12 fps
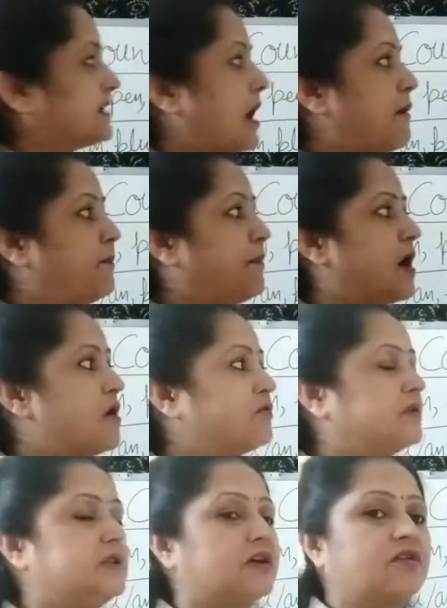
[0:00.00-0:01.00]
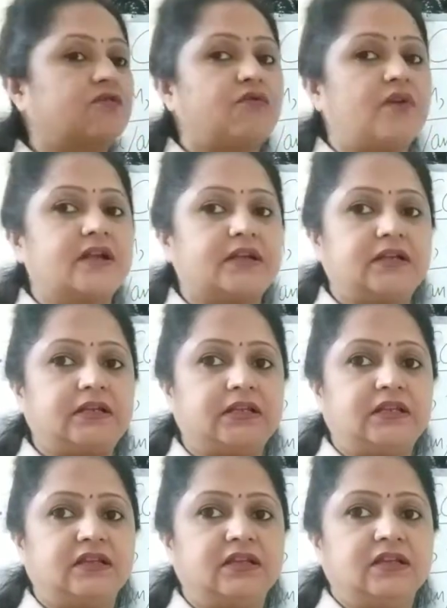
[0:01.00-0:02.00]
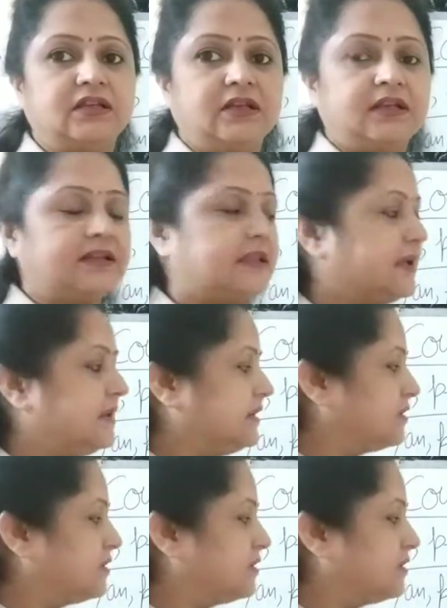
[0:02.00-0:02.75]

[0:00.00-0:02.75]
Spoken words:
about the quantity, then the